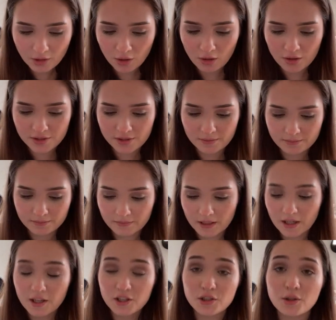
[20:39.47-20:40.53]
Awesome.
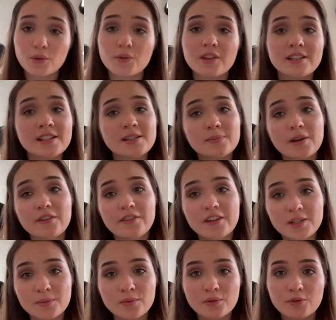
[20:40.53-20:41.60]
So this is my
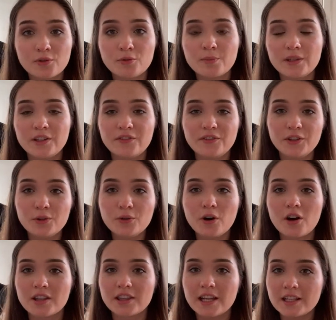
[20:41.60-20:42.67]
Facebook group. If you
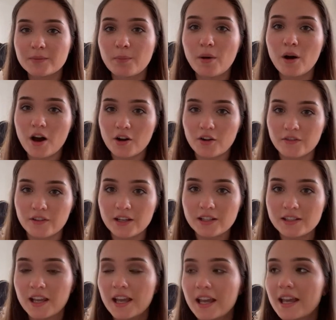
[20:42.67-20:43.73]
are not part of it,
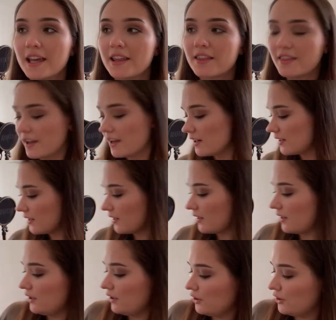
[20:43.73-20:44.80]
then
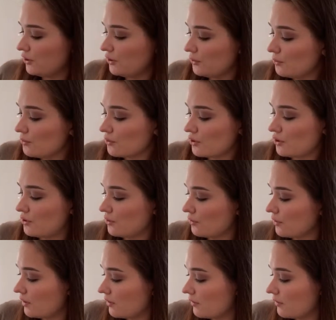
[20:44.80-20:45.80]
you should